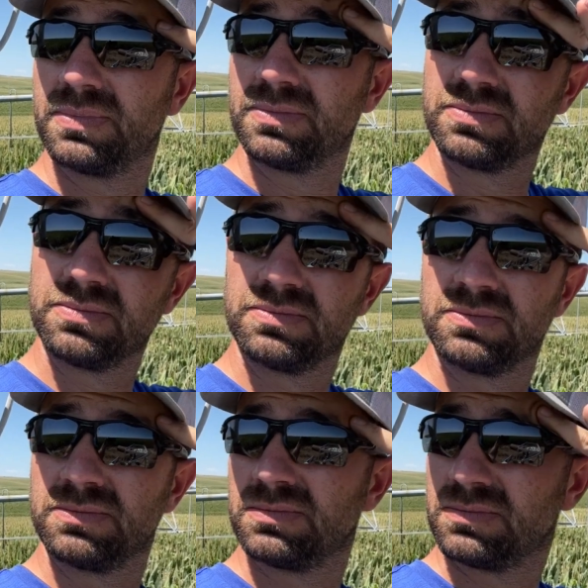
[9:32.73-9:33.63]

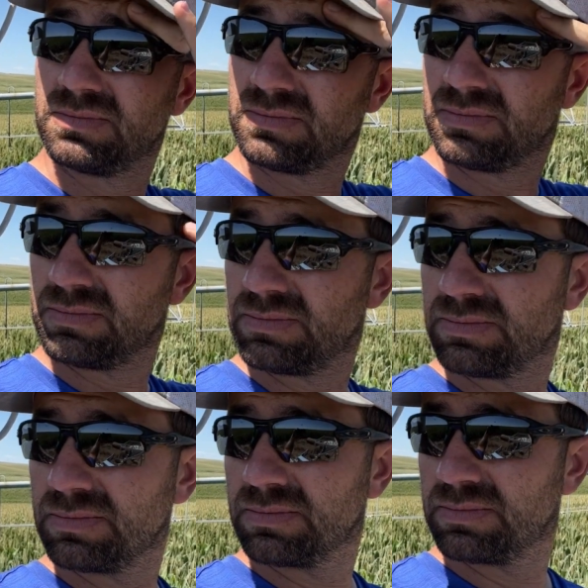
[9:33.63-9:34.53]

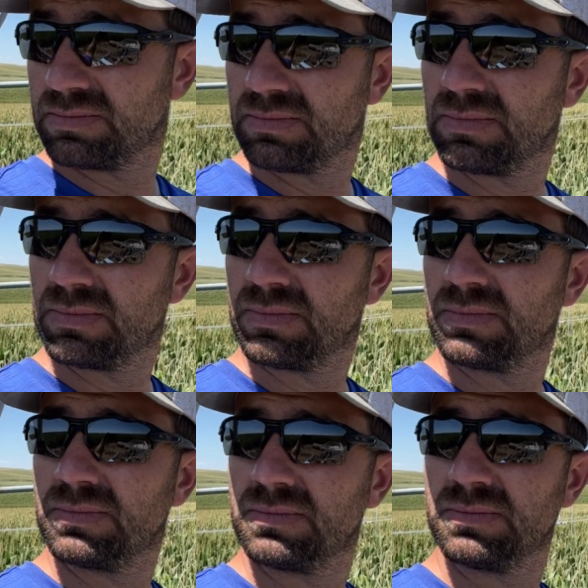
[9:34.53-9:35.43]

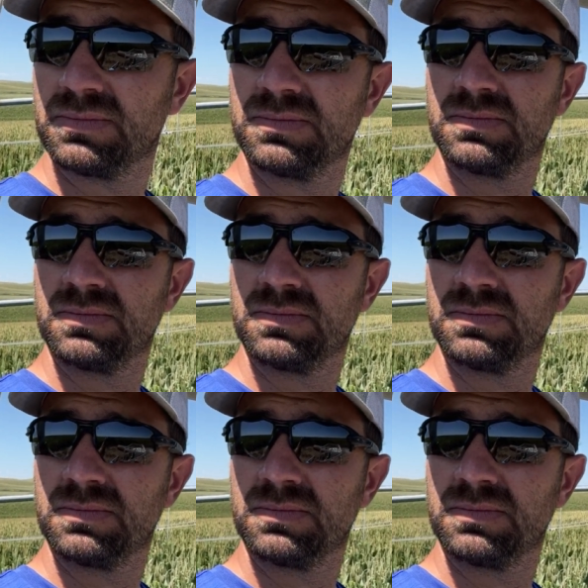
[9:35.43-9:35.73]
[no speech]